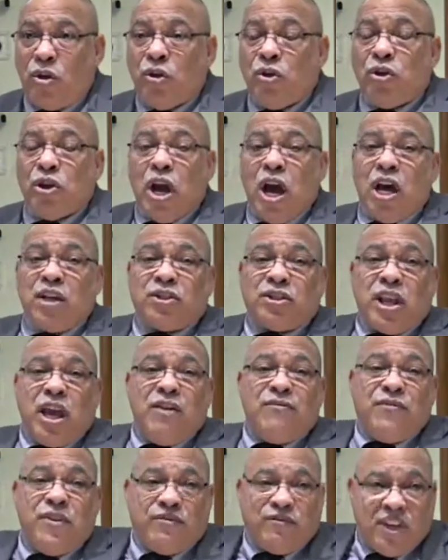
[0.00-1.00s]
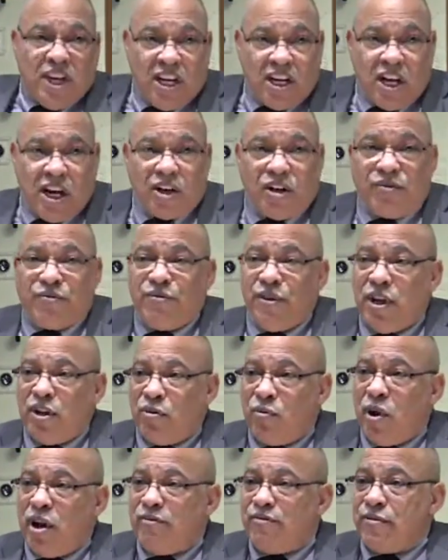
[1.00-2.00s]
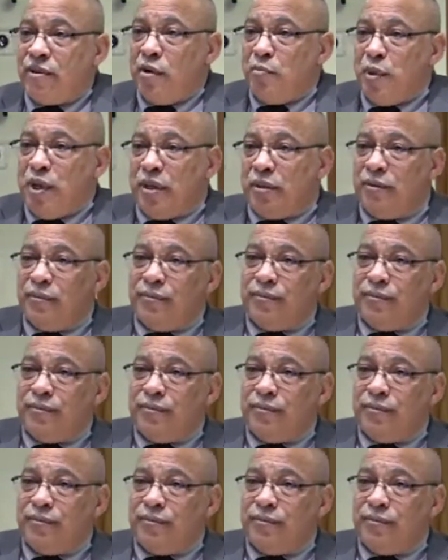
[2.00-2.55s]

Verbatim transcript: y'all stay 1,500 feet away from it.